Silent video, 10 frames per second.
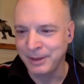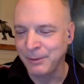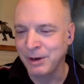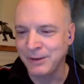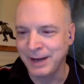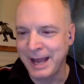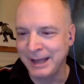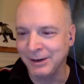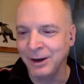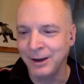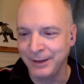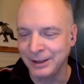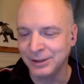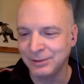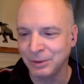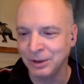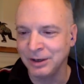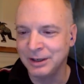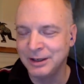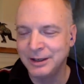they weren't even hanging on; they just were,
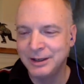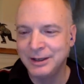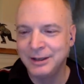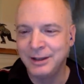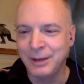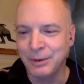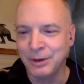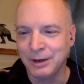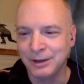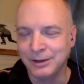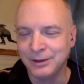they were, uh,